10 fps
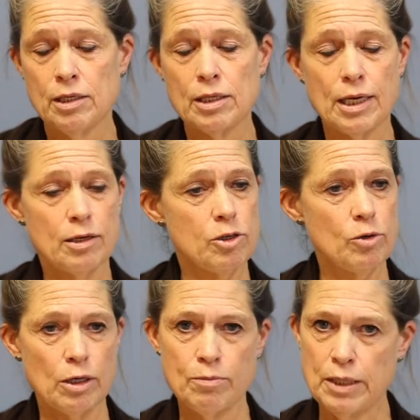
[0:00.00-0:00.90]
You
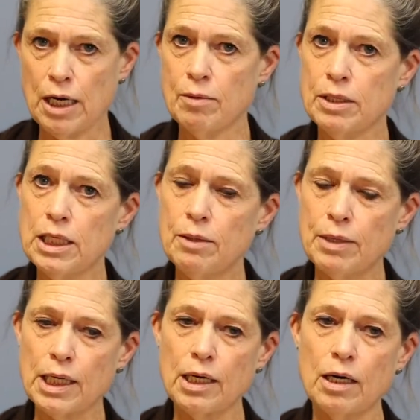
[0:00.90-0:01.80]
can become
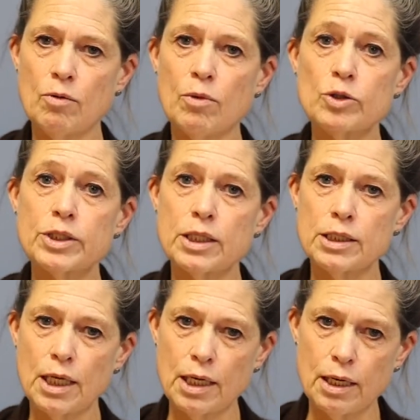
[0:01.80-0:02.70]
anemic. Most of the
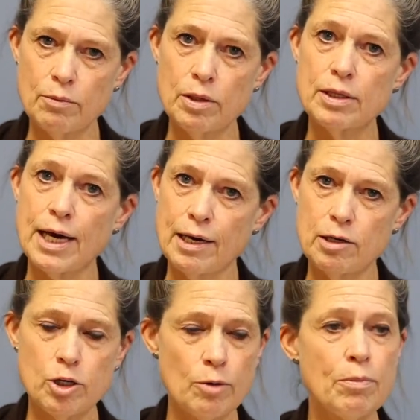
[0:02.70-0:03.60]
time that
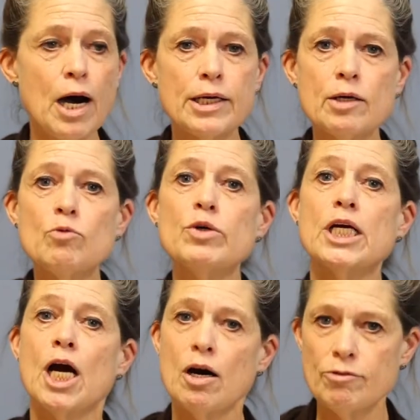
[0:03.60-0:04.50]
your body
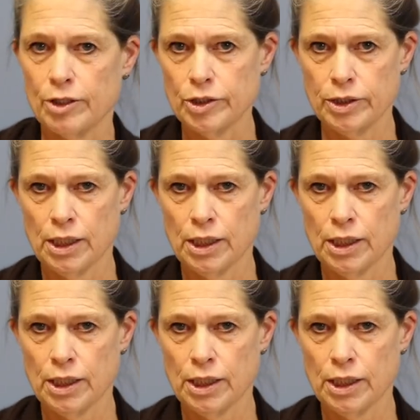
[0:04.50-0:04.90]
recovers.